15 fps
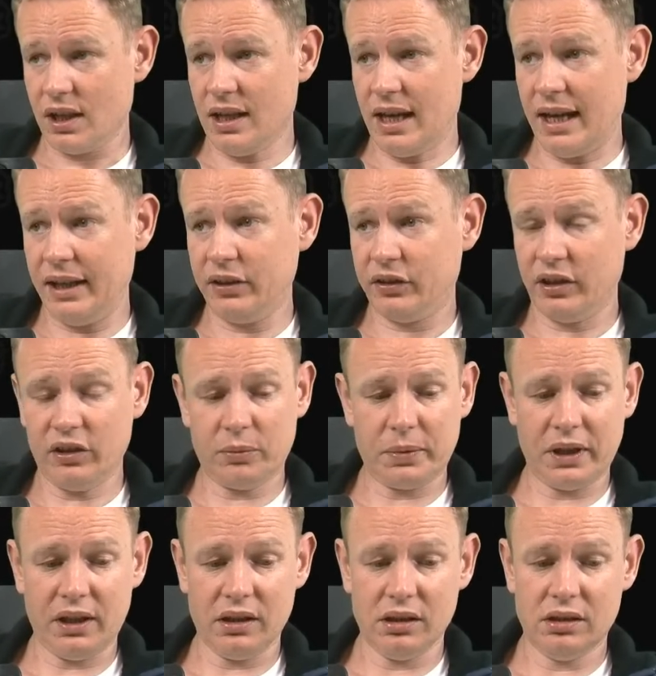Hi,
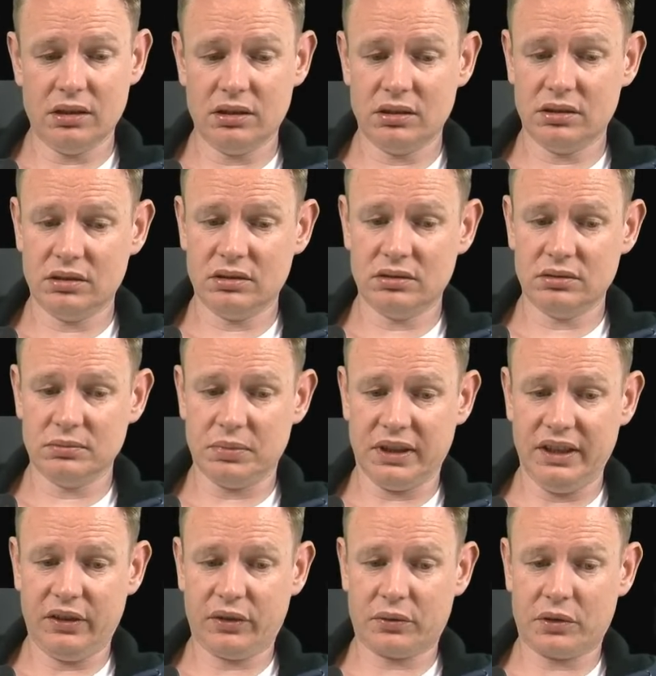Cispel.
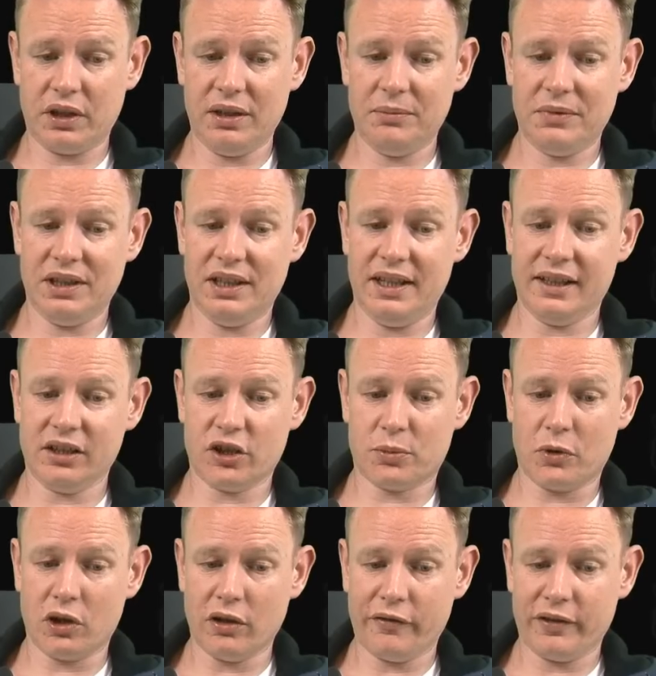Please stream in English
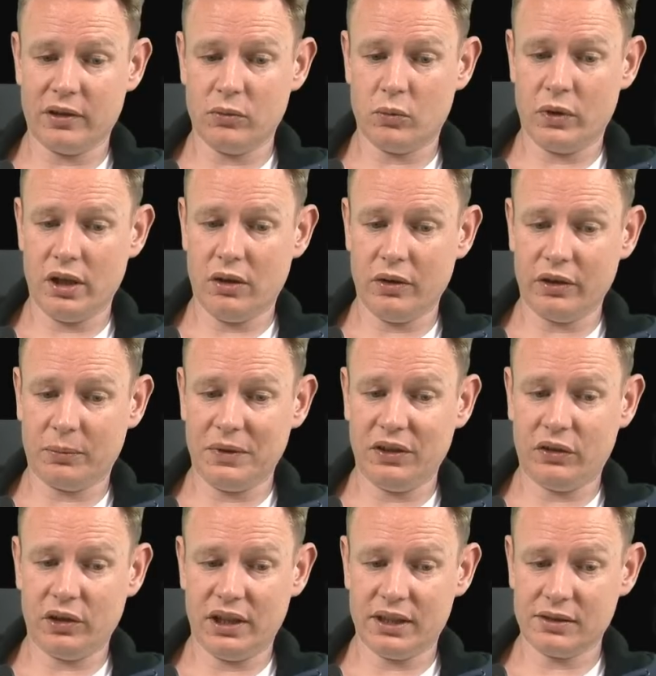more often. We always miss
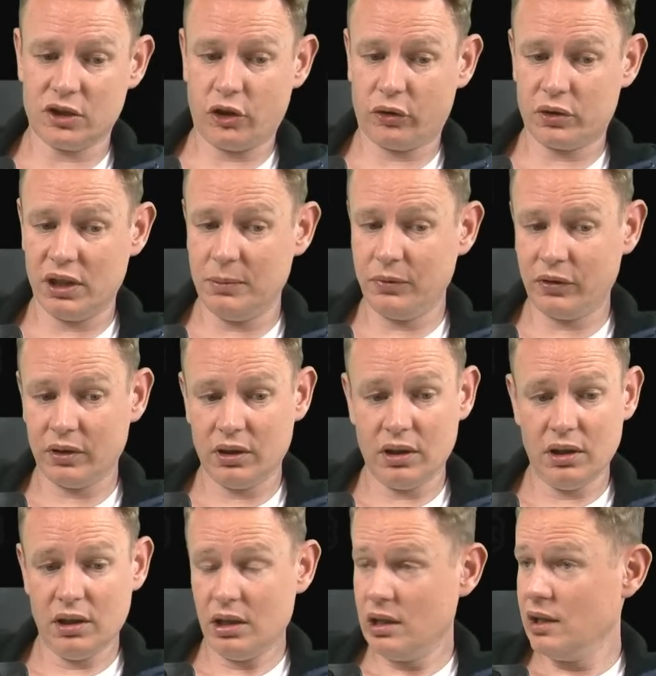your English streams.
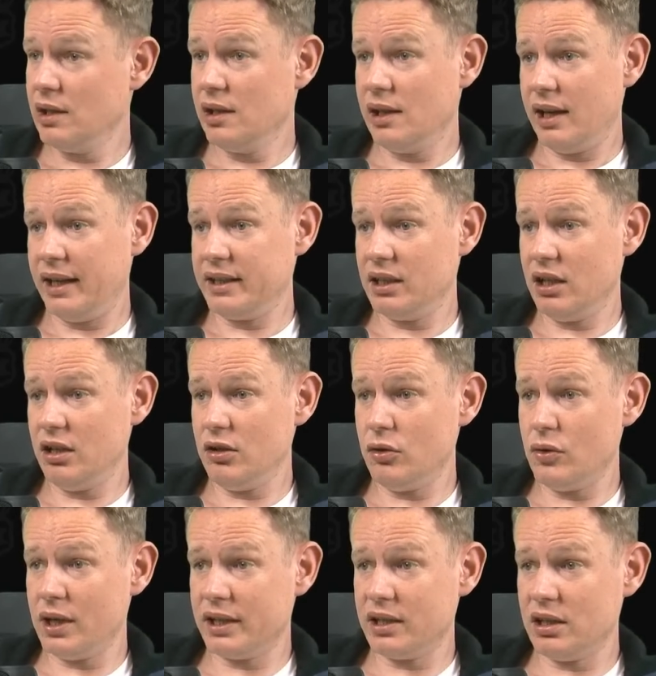I
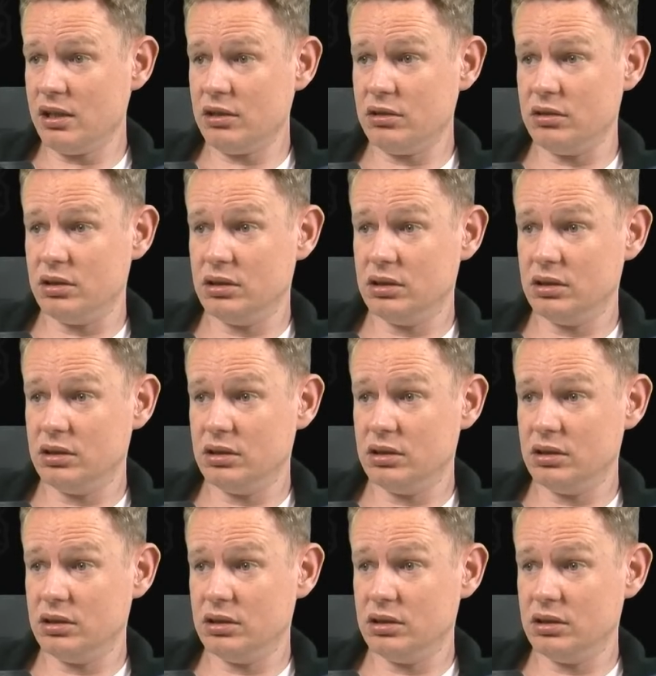know.